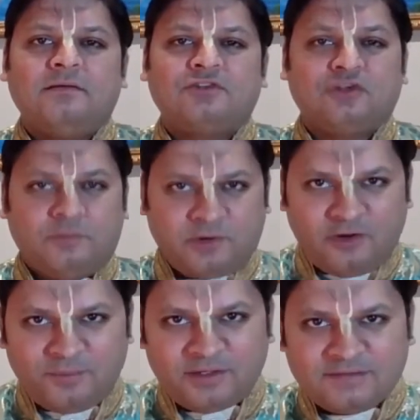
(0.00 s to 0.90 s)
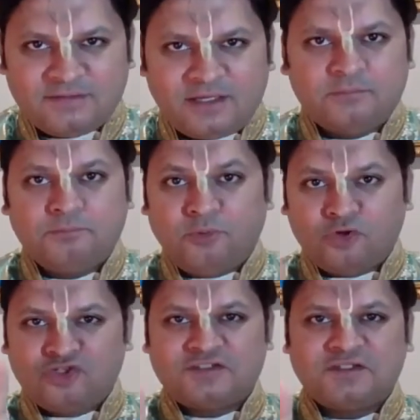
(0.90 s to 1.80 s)
Srila Prabhupada said,
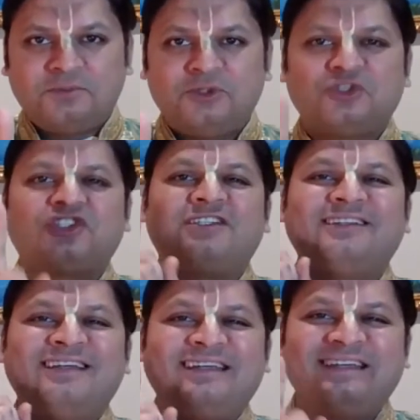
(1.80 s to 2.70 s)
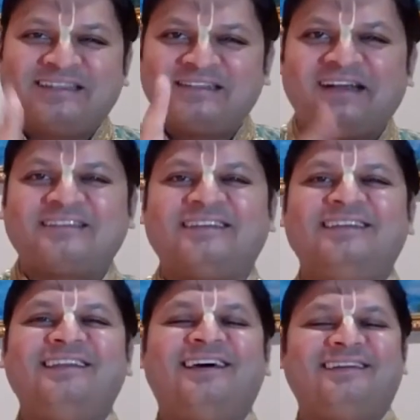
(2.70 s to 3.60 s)
book distribution is Rasa
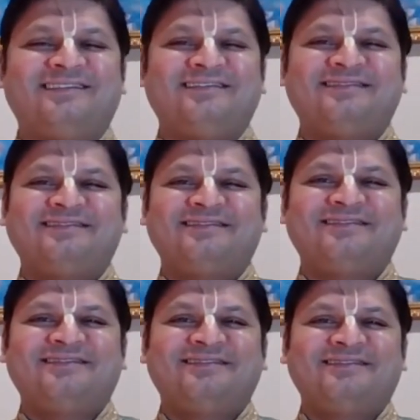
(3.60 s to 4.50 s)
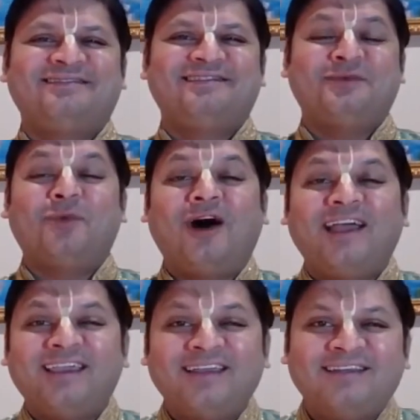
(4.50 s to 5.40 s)
Leela.
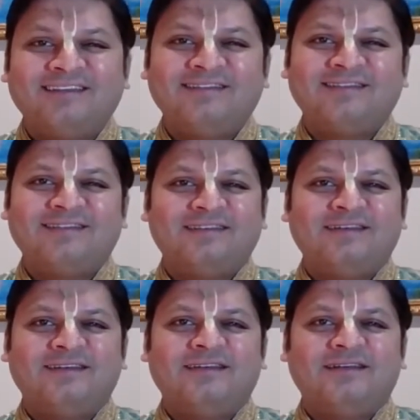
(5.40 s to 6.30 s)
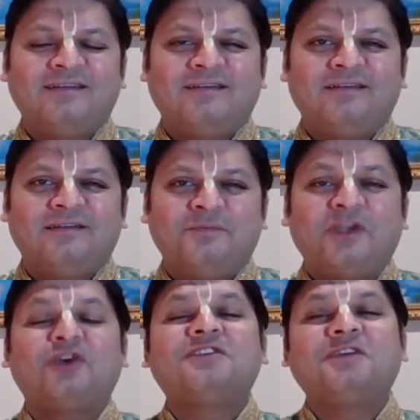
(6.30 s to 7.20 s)
Why?
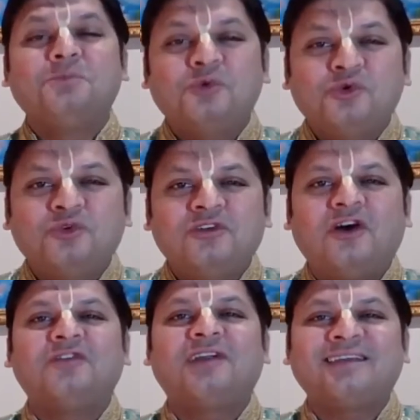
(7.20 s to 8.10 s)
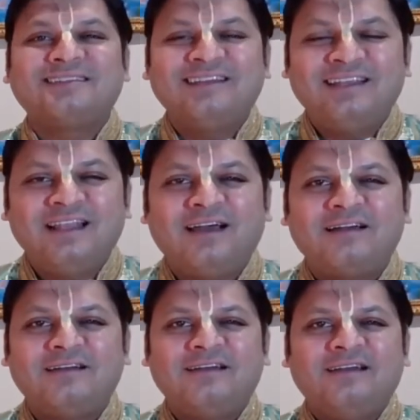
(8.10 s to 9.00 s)
Because the mood of Rasa
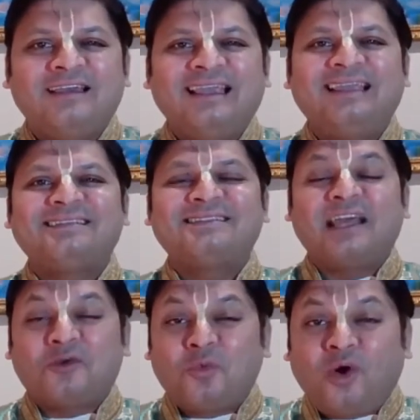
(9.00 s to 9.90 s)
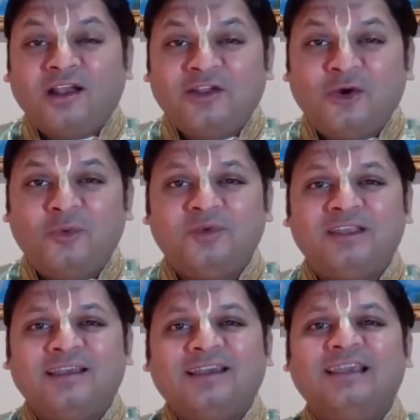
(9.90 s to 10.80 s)
Leela is that one
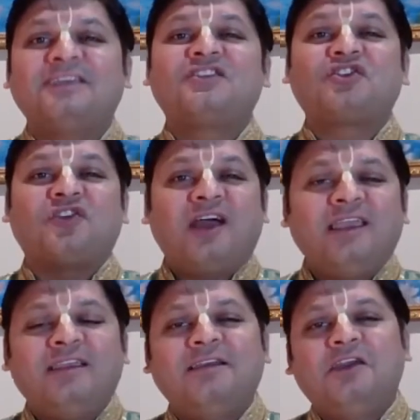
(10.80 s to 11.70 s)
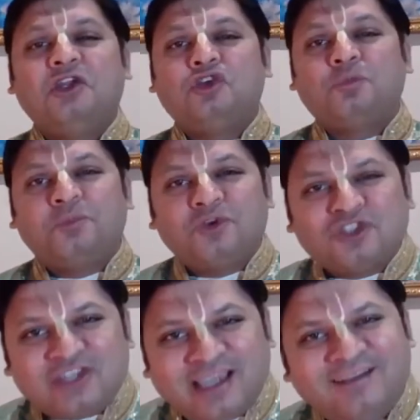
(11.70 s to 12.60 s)
gopi is trying to
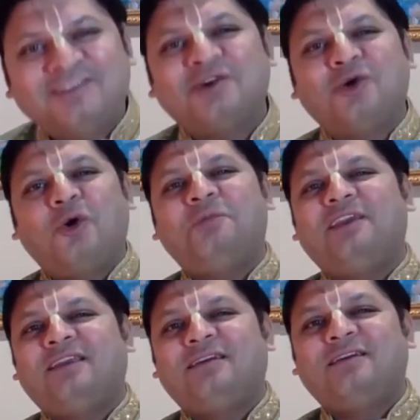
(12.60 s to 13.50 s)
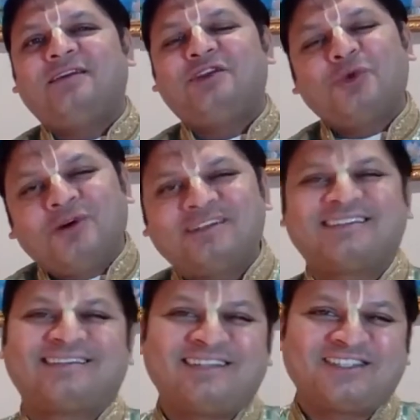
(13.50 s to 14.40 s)
push another gopi towards
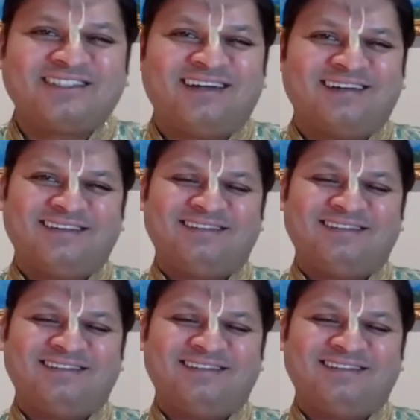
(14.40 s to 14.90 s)
Krishna.